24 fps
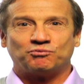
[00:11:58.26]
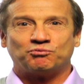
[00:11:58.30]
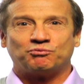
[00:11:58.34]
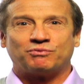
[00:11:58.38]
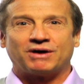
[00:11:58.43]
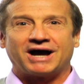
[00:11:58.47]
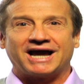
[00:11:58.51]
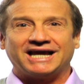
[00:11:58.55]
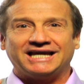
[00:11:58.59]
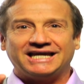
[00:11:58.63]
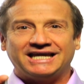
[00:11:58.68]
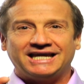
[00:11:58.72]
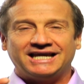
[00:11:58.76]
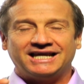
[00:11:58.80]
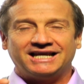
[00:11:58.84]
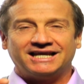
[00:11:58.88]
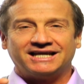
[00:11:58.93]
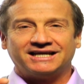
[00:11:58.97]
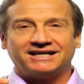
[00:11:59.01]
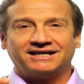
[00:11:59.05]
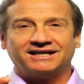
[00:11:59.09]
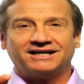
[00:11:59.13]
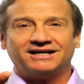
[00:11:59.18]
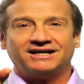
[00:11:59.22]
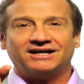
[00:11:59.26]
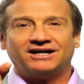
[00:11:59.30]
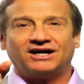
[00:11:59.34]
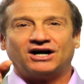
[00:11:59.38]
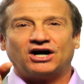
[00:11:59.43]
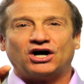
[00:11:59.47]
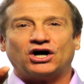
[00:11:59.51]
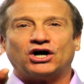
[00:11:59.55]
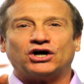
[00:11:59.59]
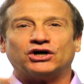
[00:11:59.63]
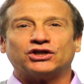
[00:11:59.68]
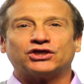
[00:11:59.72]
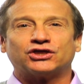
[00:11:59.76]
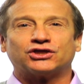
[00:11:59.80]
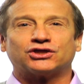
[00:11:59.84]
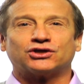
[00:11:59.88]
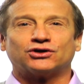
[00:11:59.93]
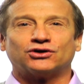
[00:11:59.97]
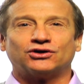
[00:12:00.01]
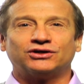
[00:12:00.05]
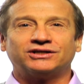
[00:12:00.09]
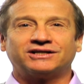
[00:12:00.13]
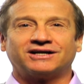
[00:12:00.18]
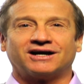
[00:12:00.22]
by eating a
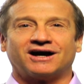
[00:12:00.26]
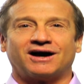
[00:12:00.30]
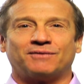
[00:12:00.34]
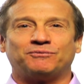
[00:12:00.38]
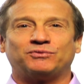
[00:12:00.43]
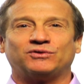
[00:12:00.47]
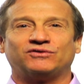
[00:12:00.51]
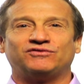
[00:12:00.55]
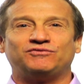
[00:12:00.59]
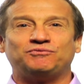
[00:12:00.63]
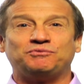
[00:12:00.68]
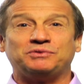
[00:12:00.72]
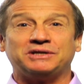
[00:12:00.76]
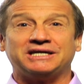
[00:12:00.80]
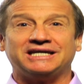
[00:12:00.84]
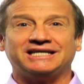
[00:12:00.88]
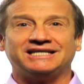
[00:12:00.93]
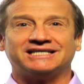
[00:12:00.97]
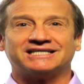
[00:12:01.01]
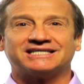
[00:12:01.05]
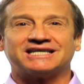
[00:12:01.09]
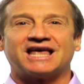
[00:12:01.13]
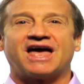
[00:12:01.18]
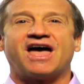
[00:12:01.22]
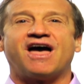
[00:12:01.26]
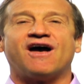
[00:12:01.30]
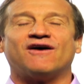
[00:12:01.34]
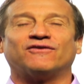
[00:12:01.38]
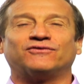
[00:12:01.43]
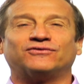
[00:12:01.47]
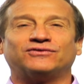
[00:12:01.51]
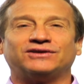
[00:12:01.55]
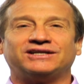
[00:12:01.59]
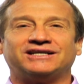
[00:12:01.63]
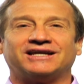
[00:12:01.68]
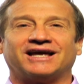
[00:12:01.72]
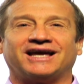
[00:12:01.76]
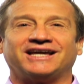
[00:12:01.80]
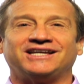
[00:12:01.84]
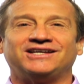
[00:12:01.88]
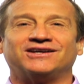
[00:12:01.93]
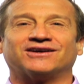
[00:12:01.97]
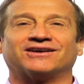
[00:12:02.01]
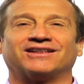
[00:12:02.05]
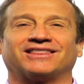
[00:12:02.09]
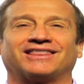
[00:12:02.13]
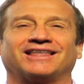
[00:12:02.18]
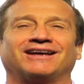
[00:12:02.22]
third cup of beets every day.
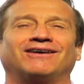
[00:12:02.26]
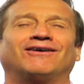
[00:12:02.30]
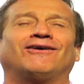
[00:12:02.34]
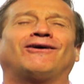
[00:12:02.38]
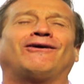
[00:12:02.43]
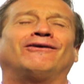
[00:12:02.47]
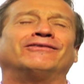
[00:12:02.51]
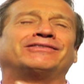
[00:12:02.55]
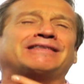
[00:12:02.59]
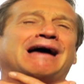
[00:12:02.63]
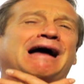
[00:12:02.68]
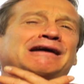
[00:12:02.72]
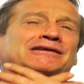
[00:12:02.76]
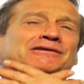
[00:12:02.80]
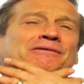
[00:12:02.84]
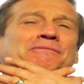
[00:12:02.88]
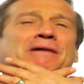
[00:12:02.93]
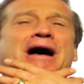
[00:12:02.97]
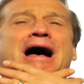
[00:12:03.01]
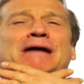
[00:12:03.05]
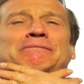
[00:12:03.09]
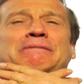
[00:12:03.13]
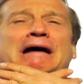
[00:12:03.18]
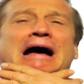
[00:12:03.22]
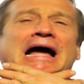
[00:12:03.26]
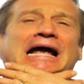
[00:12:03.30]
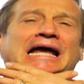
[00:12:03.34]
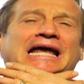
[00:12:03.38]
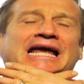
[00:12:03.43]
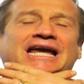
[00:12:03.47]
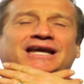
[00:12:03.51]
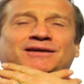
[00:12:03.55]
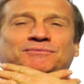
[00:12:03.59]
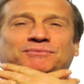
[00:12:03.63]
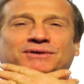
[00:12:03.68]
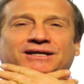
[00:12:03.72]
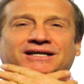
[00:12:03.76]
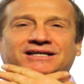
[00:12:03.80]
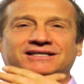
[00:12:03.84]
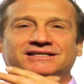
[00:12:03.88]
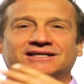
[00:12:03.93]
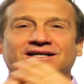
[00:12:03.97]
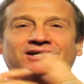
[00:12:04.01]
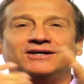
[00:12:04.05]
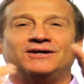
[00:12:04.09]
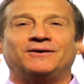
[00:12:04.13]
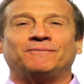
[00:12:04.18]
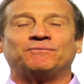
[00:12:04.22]
You're gonna think, oh, Dr. Bob, I hate beets.
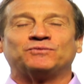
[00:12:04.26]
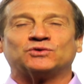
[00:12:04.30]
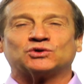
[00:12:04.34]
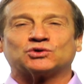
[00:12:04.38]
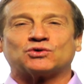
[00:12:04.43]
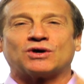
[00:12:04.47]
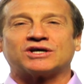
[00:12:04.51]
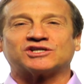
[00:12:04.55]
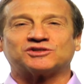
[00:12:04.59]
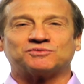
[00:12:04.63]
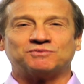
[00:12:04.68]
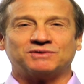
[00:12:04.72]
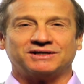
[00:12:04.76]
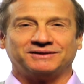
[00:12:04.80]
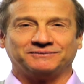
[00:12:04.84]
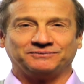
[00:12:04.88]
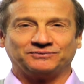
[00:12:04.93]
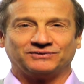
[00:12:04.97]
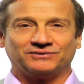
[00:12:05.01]
Trust me,